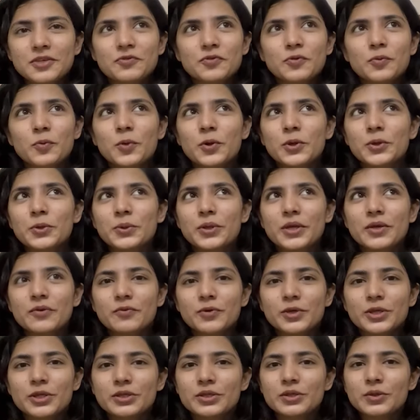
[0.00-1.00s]
If you want to give
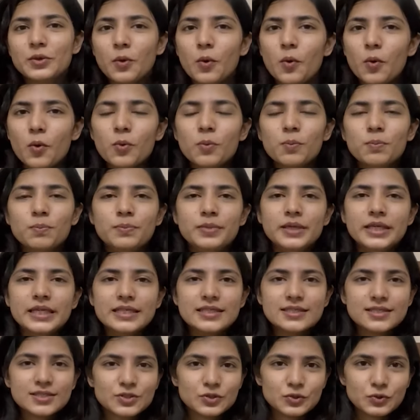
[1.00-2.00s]
it a go,
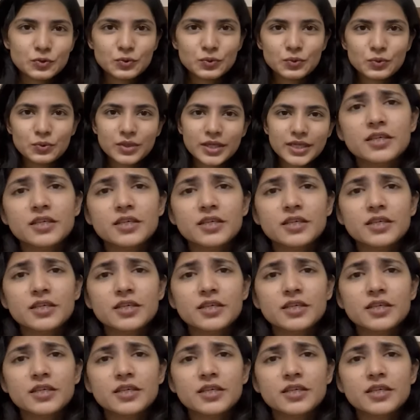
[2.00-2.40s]
please do.